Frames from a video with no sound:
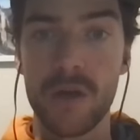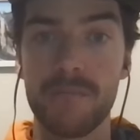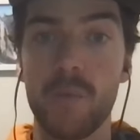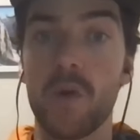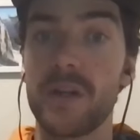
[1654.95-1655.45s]

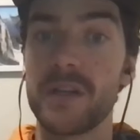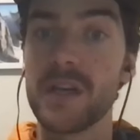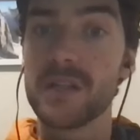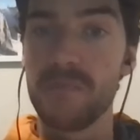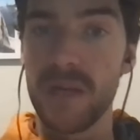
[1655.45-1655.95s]
But what it
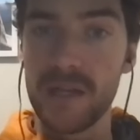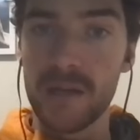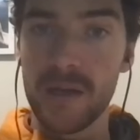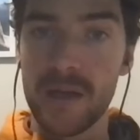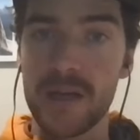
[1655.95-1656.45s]
does
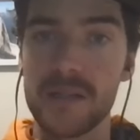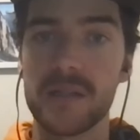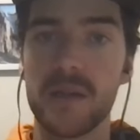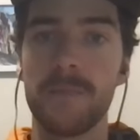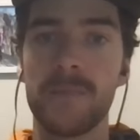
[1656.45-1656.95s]
mean is
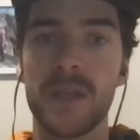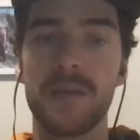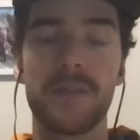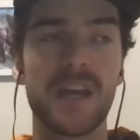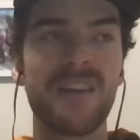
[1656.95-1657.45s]
that
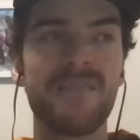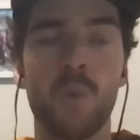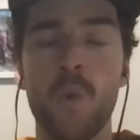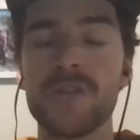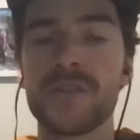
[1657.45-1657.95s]
if the
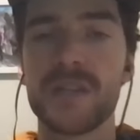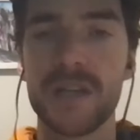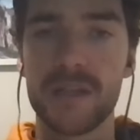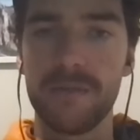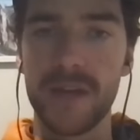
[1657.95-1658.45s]
government wants to
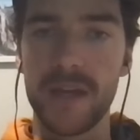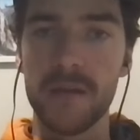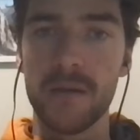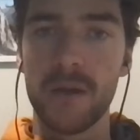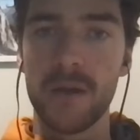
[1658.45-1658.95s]
intervene,